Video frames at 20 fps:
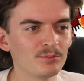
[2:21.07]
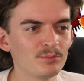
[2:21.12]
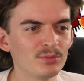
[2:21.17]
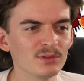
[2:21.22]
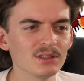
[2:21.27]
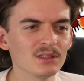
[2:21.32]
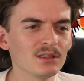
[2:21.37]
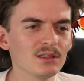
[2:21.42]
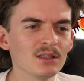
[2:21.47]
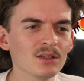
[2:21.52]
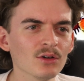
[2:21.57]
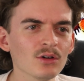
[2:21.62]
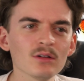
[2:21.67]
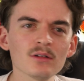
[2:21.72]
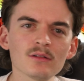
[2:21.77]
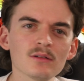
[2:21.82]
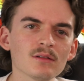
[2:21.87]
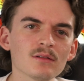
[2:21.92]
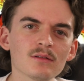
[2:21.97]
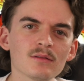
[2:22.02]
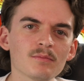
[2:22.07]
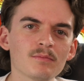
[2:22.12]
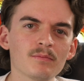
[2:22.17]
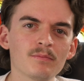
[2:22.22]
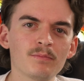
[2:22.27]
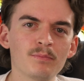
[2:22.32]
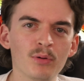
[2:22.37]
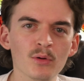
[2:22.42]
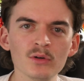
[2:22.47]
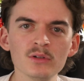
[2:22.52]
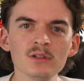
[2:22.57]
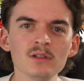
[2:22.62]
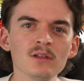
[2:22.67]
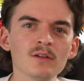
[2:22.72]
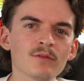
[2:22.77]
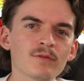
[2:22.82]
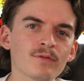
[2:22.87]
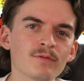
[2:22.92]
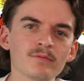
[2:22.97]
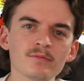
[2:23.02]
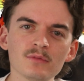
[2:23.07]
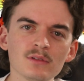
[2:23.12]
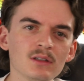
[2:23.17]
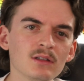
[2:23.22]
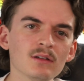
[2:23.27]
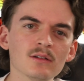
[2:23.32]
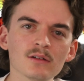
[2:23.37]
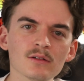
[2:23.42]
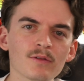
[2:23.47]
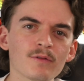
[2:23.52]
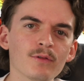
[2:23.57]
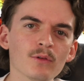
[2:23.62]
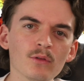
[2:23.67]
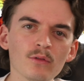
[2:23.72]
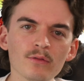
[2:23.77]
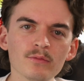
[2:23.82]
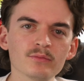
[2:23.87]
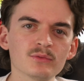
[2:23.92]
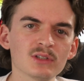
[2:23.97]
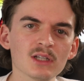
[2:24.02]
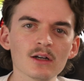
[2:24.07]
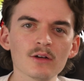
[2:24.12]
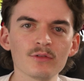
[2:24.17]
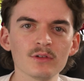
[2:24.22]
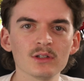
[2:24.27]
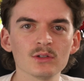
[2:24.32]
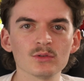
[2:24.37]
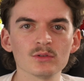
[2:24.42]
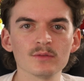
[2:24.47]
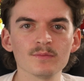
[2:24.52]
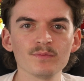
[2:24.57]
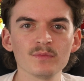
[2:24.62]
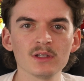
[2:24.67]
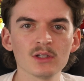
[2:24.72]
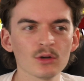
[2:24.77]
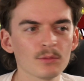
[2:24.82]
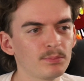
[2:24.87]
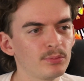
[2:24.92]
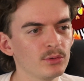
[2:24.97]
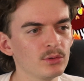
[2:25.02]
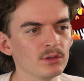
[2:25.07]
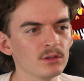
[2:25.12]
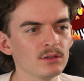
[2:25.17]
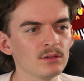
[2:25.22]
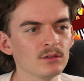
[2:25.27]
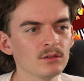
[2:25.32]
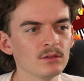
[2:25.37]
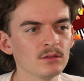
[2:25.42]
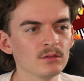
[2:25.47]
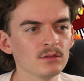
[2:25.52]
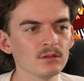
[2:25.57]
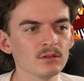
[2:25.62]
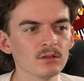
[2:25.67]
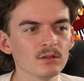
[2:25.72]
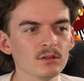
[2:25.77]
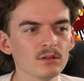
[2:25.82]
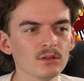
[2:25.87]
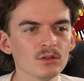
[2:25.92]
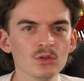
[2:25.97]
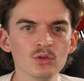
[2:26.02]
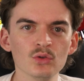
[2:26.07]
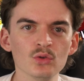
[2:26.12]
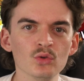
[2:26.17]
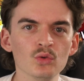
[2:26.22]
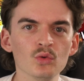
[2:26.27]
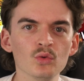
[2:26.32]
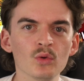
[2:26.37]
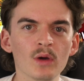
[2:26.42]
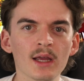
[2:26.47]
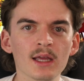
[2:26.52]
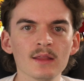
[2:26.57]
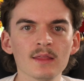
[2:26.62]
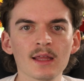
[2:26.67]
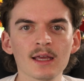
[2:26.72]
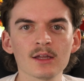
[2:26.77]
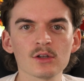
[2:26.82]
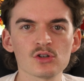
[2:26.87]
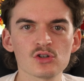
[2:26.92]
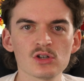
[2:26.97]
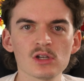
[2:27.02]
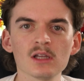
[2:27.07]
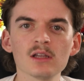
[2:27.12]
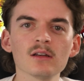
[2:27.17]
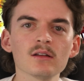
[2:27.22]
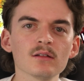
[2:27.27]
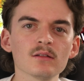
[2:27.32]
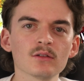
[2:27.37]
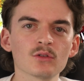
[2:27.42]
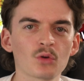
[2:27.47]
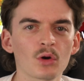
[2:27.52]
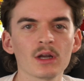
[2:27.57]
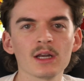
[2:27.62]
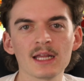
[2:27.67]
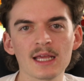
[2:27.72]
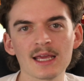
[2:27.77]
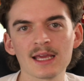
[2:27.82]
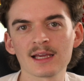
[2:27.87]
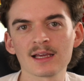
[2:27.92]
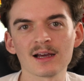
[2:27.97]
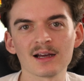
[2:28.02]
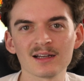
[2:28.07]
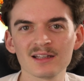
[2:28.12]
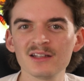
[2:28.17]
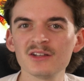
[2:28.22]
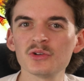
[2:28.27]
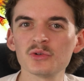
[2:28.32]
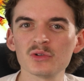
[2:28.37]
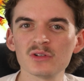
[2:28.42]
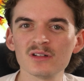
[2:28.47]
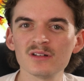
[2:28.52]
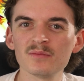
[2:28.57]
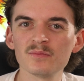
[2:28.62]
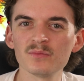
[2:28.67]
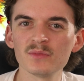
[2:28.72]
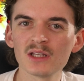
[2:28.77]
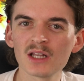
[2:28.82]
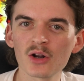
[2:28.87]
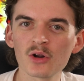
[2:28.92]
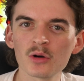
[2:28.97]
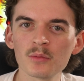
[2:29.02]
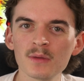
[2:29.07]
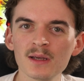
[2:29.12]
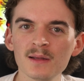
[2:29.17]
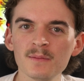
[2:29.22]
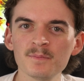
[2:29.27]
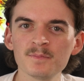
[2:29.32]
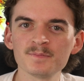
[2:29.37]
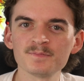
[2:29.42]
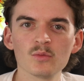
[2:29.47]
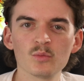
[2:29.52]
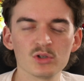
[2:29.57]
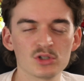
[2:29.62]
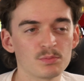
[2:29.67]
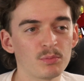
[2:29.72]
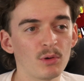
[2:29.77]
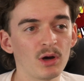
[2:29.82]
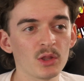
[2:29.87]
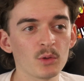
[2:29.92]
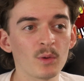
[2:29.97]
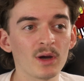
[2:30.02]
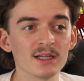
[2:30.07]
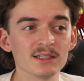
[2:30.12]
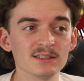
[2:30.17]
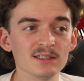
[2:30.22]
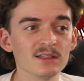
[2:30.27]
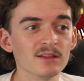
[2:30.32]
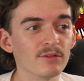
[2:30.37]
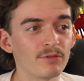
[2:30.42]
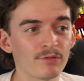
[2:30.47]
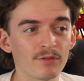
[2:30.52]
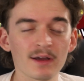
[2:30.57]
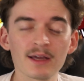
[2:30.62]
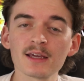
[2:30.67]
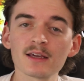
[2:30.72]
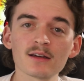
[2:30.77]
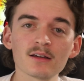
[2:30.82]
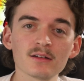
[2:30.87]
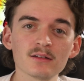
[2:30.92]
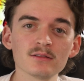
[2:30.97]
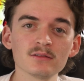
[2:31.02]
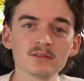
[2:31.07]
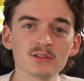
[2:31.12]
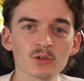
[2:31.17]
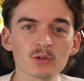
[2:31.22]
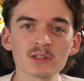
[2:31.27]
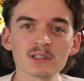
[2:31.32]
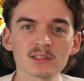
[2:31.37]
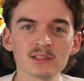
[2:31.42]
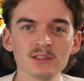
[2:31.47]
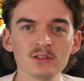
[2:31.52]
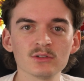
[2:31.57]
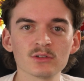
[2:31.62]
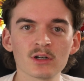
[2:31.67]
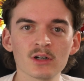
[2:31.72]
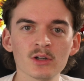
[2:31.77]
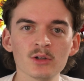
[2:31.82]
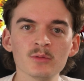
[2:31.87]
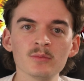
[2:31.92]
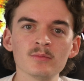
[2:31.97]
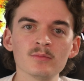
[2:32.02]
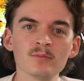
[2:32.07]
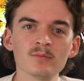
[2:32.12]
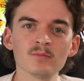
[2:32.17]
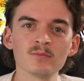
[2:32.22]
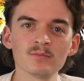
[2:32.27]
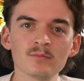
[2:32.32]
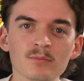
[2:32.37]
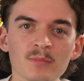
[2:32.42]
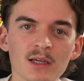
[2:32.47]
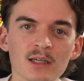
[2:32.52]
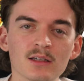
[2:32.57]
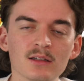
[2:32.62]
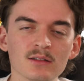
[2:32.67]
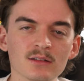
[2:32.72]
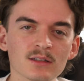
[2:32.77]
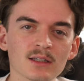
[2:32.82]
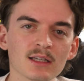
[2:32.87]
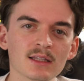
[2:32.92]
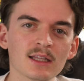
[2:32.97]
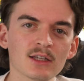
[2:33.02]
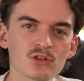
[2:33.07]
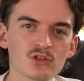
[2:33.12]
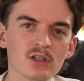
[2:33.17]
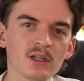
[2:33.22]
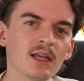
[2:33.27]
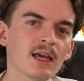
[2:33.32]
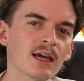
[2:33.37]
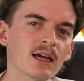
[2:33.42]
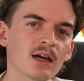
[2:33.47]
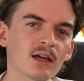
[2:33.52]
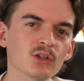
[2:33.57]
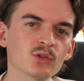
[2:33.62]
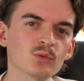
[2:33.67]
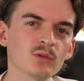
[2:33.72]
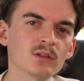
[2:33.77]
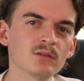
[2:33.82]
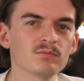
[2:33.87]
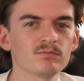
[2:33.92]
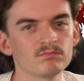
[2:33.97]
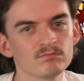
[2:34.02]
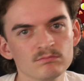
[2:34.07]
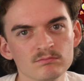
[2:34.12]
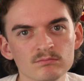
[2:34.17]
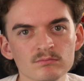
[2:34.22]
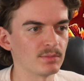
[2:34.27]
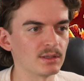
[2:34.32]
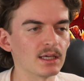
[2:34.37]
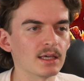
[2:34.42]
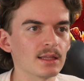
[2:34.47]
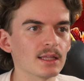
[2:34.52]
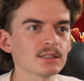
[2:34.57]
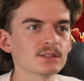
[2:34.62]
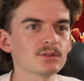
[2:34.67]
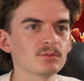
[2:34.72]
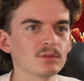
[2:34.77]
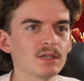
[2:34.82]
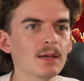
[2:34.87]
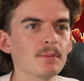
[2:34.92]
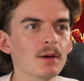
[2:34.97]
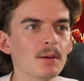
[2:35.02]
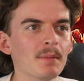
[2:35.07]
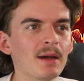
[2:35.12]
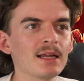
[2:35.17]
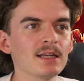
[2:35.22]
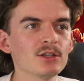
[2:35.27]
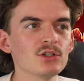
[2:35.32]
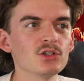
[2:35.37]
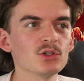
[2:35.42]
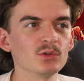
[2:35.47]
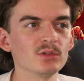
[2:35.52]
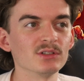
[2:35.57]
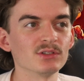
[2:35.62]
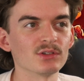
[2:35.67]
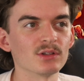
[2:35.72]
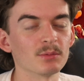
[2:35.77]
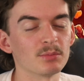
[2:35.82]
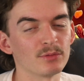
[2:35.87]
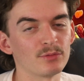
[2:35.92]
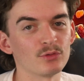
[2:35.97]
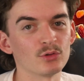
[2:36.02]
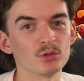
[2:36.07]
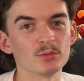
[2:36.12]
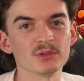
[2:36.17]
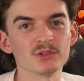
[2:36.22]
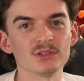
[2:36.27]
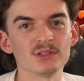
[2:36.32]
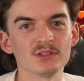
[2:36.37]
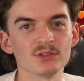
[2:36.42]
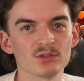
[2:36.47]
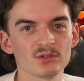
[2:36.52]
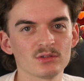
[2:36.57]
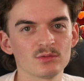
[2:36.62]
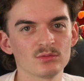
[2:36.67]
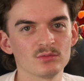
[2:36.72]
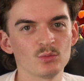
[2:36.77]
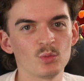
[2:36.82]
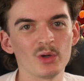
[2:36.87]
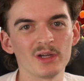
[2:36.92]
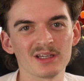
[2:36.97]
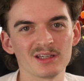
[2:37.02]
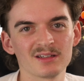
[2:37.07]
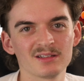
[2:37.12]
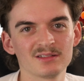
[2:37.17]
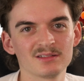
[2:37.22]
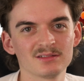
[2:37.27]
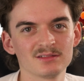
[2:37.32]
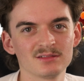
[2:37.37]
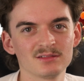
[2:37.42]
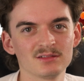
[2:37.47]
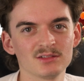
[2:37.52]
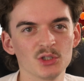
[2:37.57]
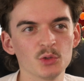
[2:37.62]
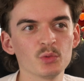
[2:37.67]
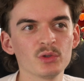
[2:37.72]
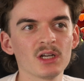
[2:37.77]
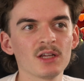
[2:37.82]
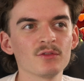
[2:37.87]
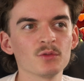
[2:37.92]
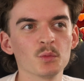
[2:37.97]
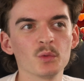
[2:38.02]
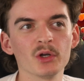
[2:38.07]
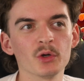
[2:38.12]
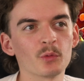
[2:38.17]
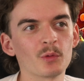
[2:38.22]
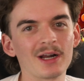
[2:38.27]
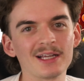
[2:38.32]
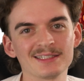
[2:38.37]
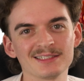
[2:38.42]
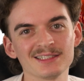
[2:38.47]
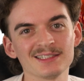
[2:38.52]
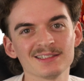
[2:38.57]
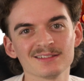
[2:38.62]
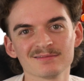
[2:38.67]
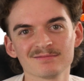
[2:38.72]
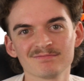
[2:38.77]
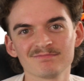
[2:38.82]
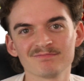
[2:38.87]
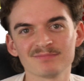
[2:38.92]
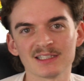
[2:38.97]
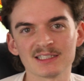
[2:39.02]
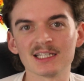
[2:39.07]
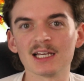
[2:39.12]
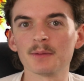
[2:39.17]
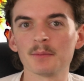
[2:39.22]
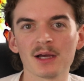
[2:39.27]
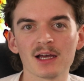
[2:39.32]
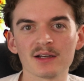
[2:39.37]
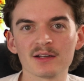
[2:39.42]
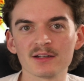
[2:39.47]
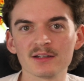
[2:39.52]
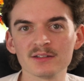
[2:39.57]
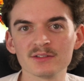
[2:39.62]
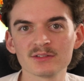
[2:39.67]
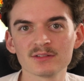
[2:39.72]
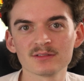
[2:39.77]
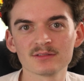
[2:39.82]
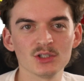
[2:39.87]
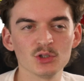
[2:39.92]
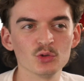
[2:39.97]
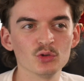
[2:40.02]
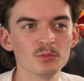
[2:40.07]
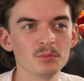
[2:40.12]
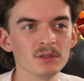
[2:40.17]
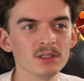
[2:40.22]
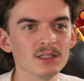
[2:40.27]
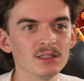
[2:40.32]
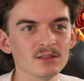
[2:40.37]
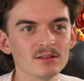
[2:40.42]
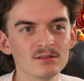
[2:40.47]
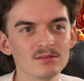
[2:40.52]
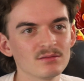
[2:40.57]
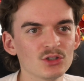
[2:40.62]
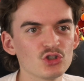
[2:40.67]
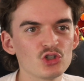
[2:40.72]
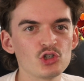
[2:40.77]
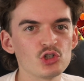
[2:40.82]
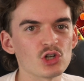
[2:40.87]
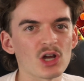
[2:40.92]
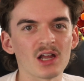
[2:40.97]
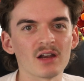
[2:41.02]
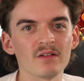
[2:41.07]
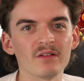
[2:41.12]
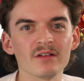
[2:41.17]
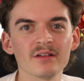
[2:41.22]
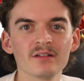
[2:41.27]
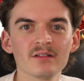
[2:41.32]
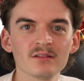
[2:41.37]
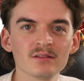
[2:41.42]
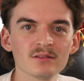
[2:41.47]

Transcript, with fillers: But you're not putting your full self into it. You're not putting you and that shit green haircut into it. You know what I mean? Which, by the way, did the fake Tourette syndrome make you get that shit haircut as well? But yeah, that's, yeah, my main issue is the performance is weak. You wouldn't even win a Razzie. That's how bad it is. You would be shunned.